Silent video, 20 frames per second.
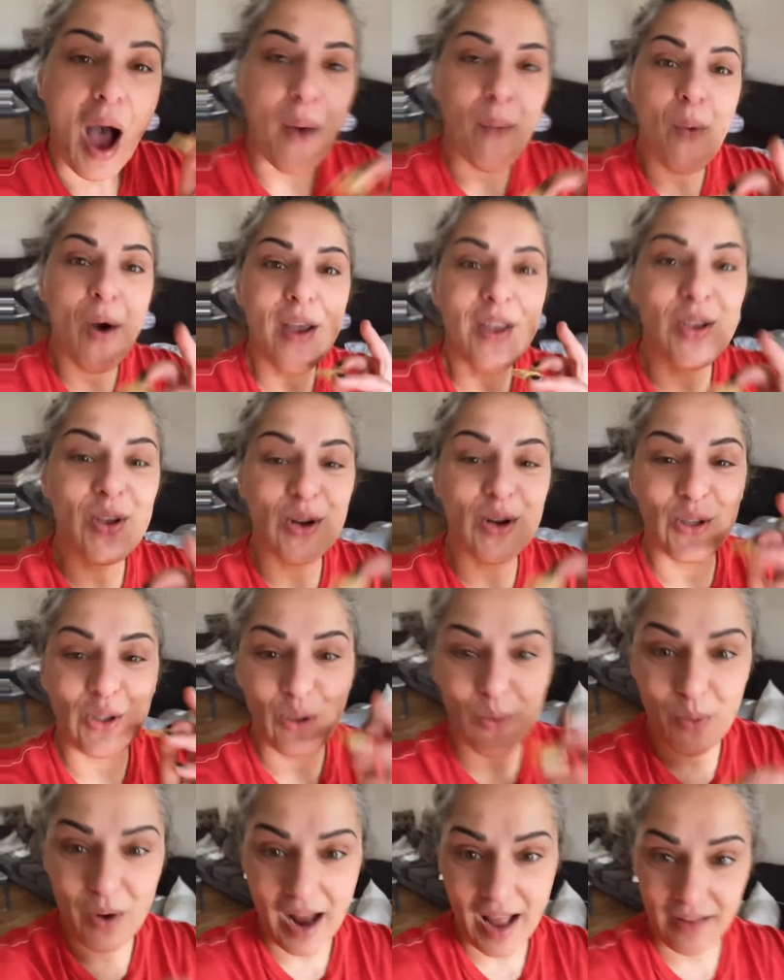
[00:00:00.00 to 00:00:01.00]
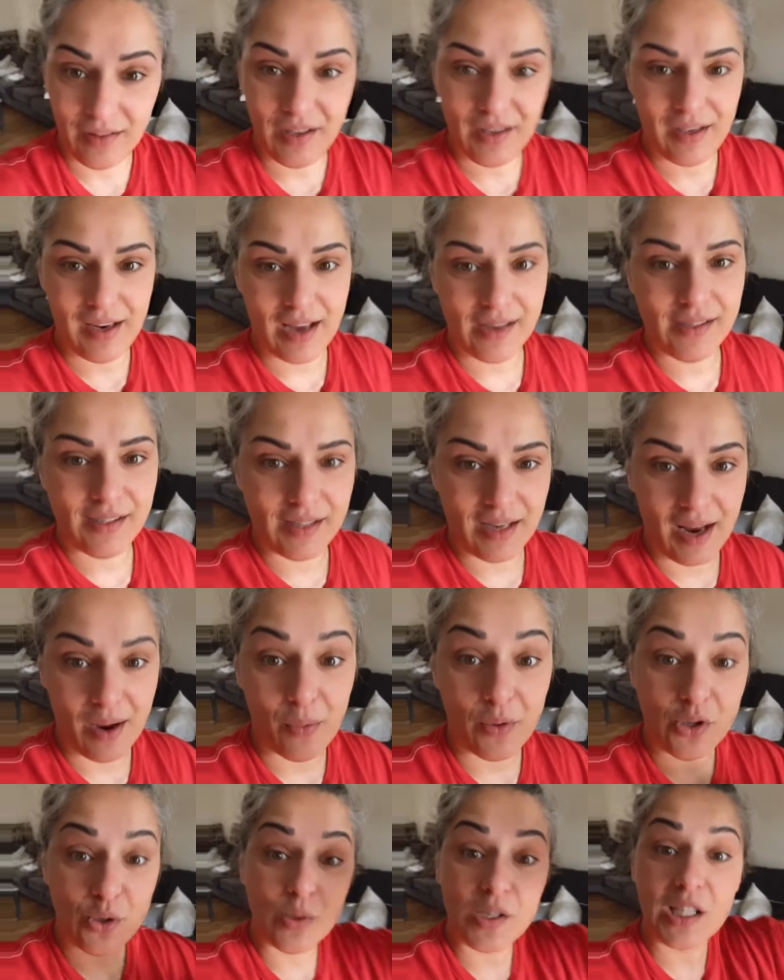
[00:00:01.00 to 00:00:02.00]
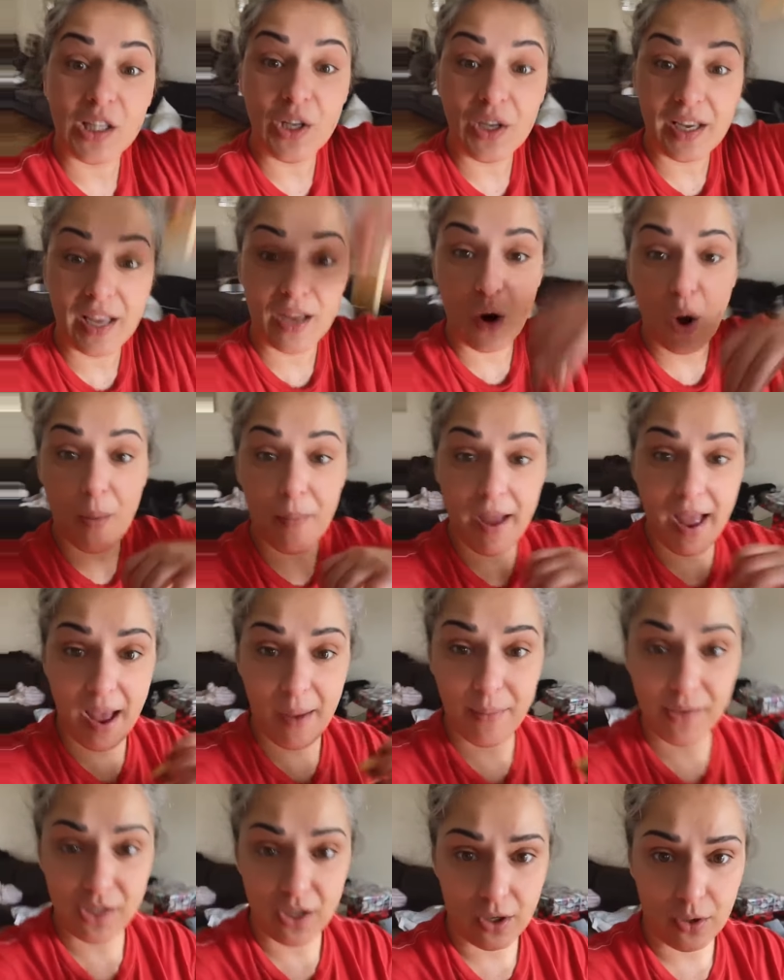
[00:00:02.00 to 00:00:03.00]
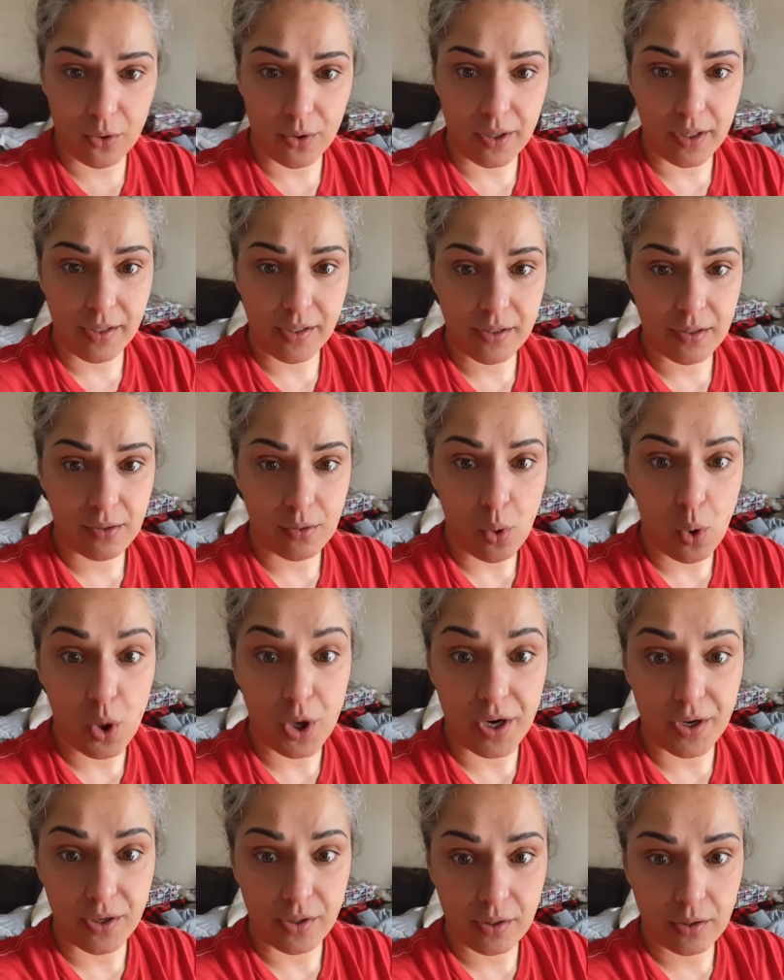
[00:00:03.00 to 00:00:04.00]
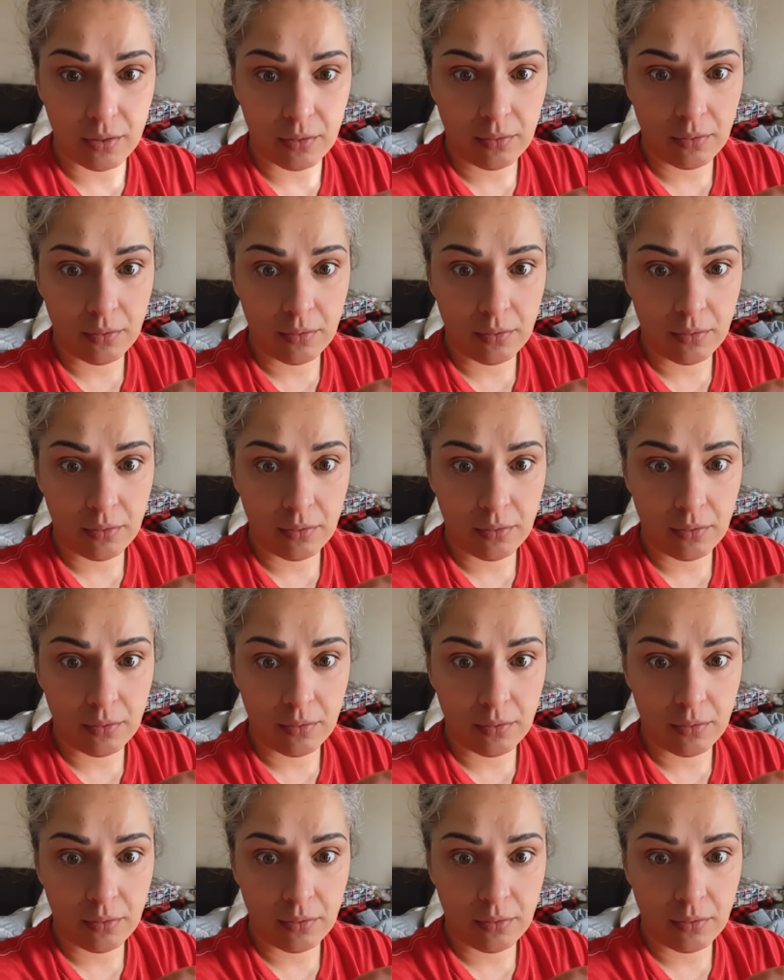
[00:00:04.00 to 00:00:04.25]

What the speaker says: I want you to do what I did yesterday, which was look at all my Amazon orders.